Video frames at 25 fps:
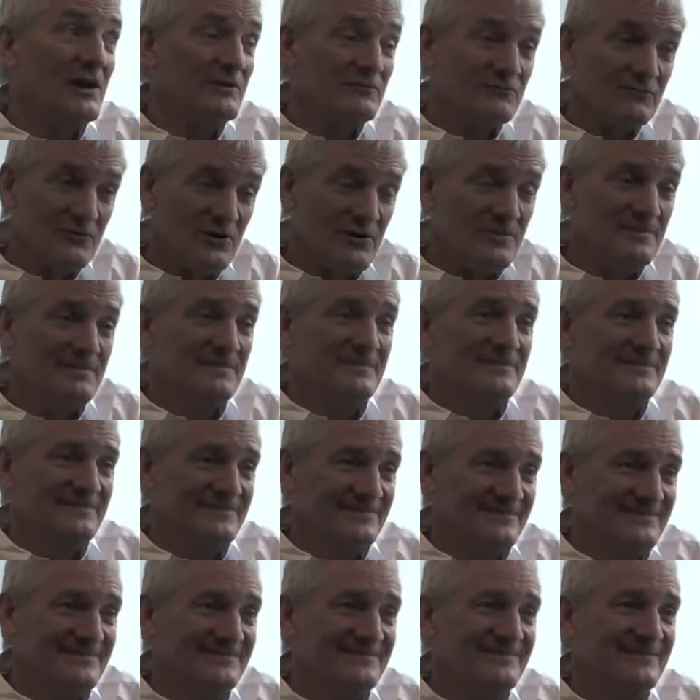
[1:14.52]
one room,
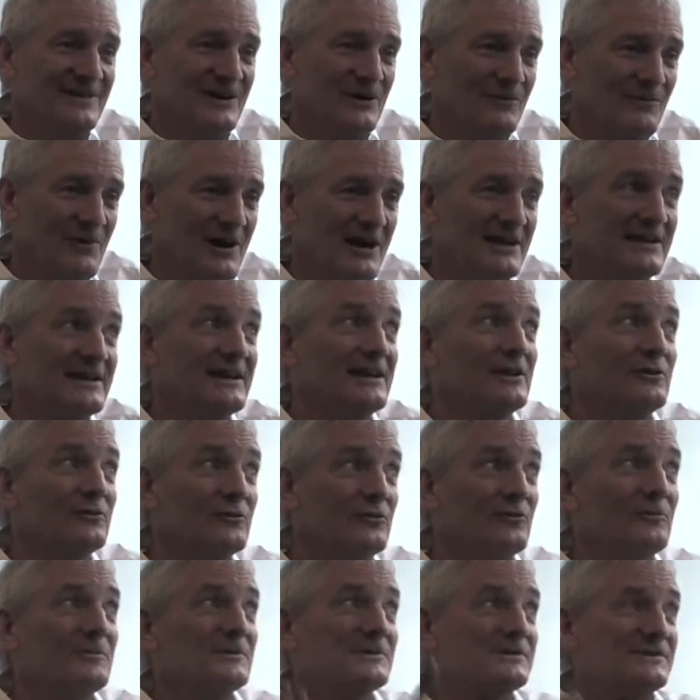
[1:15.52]
one room, one
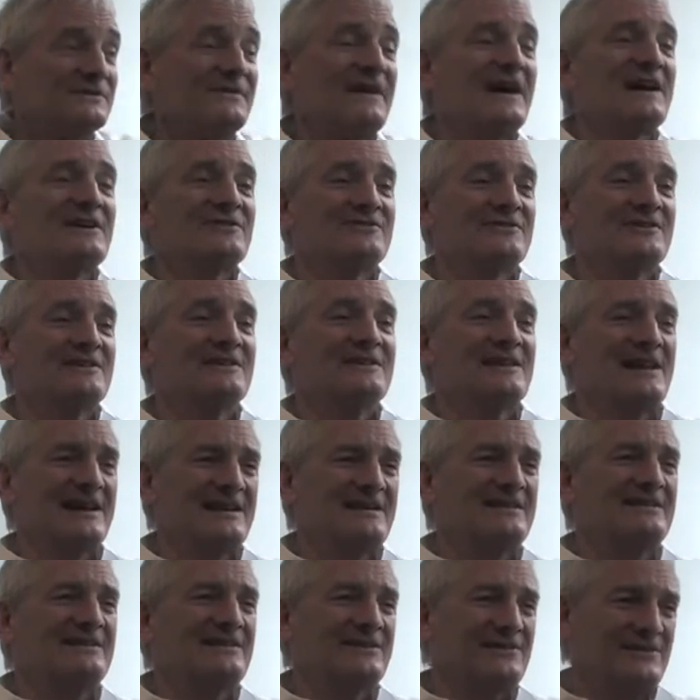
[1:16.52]
enormous factory,
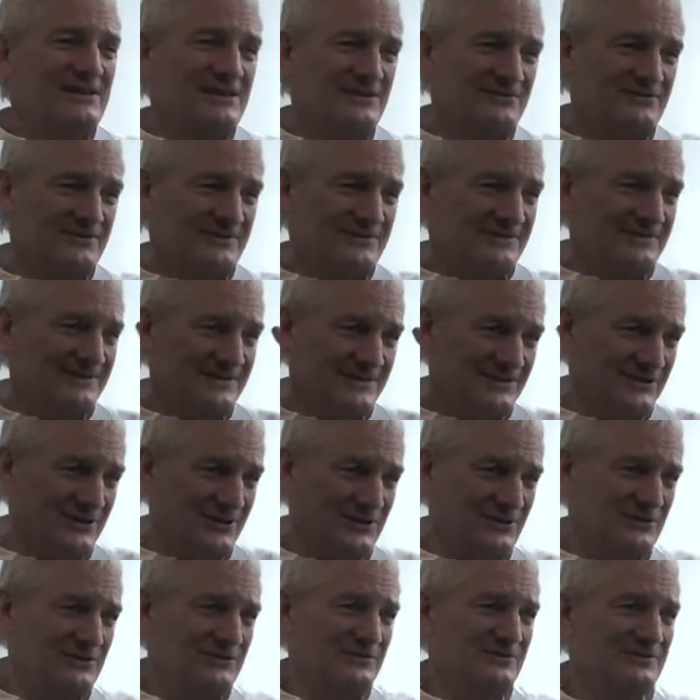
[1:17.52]
like a cathedral. It's
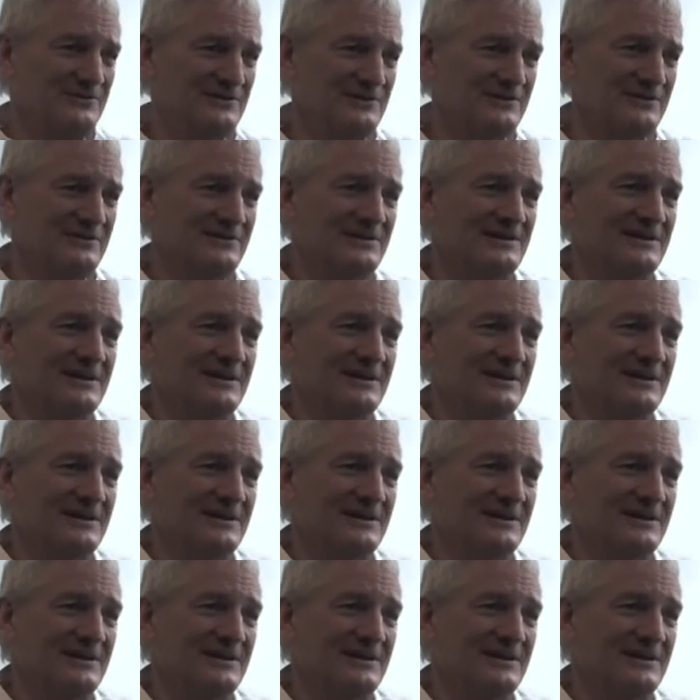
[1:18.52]
huge.